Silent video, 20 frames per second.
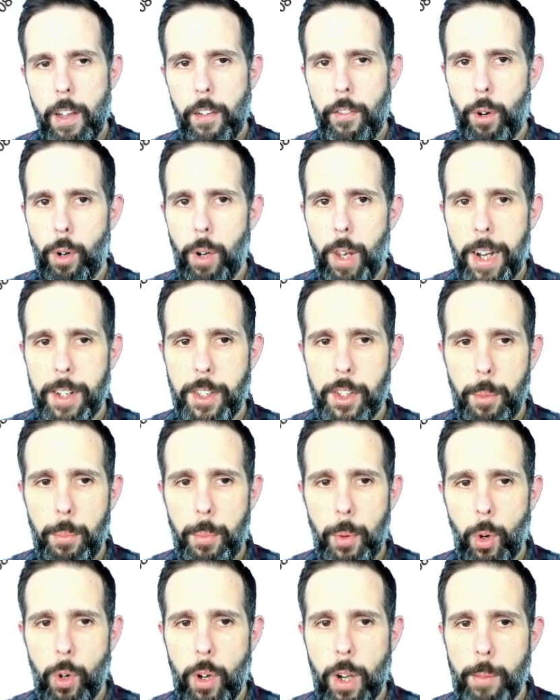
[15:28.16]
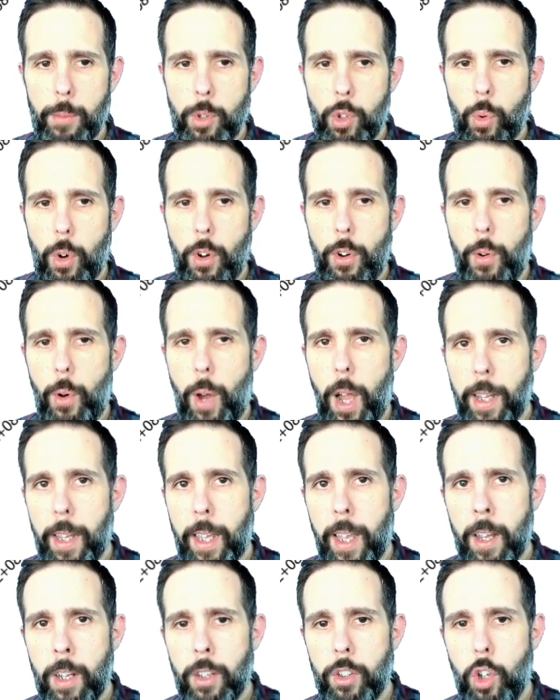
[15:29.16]
For larger programs where
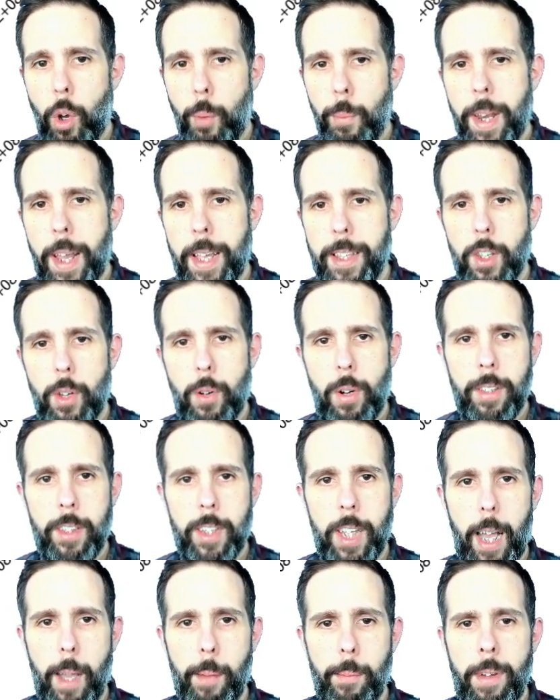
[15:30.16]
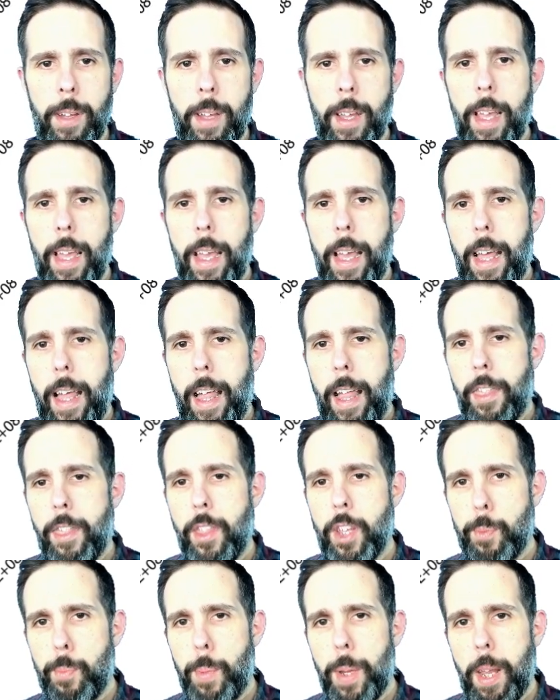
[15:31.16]
ranking dominates the runtime,
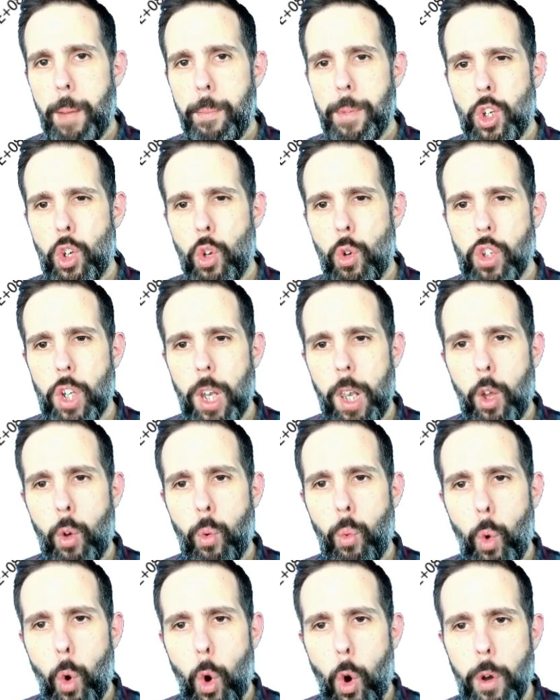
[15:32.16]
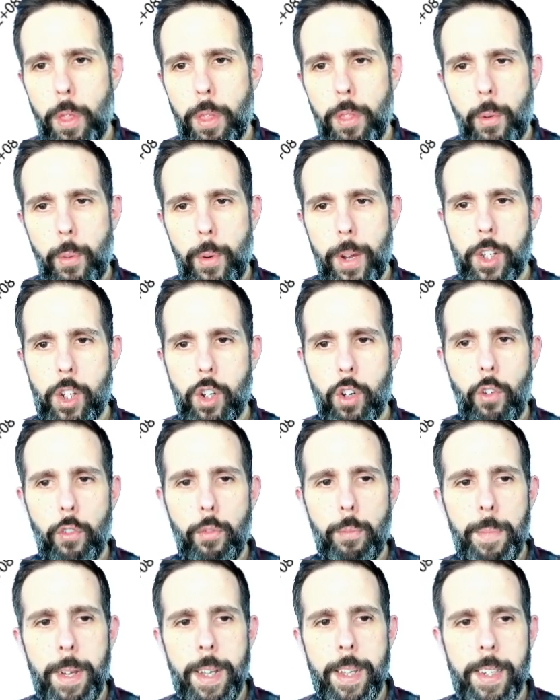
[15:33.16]
the speedup is usually worth the risk
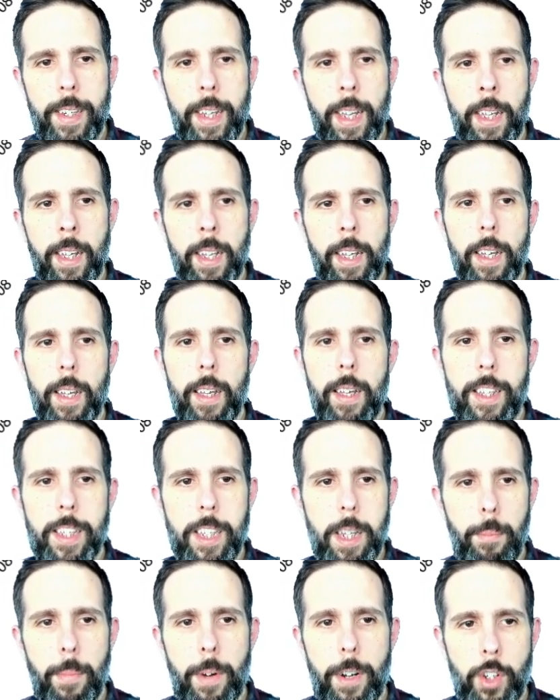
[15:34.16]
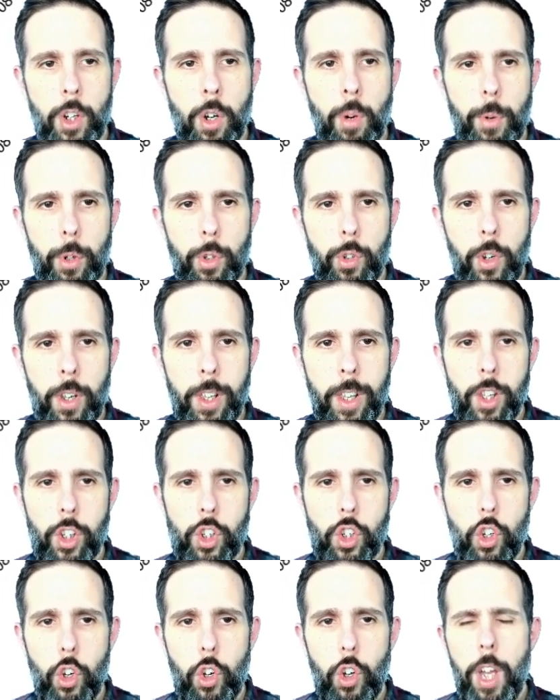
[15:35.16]
of missing some merging opportunities.
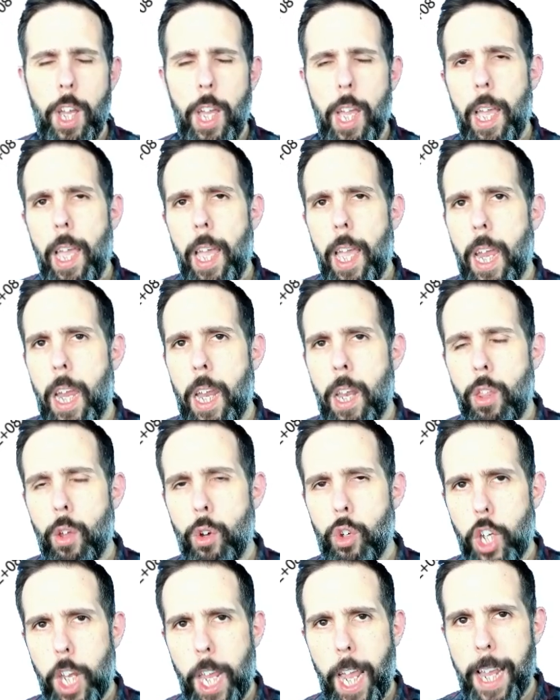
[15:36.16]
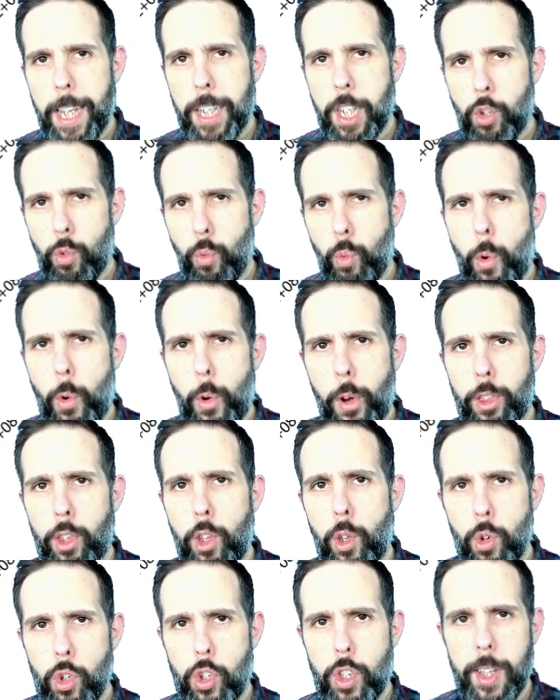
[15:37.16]
So in those cases, we
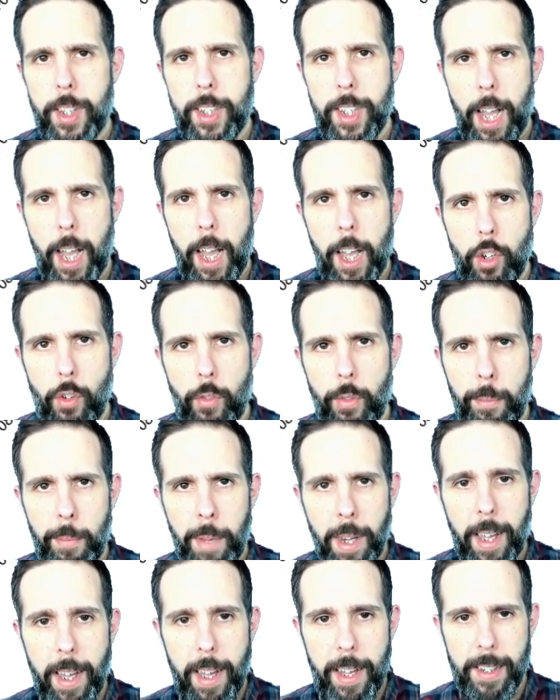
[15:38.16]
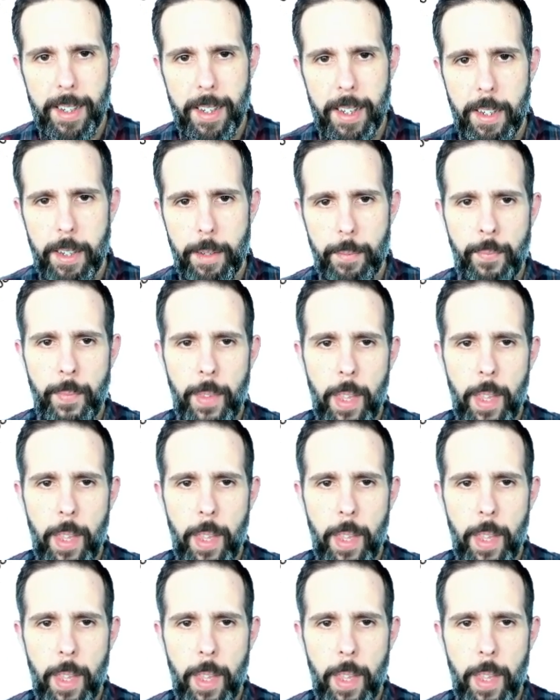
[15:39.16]
reduce the size of the min-hashes.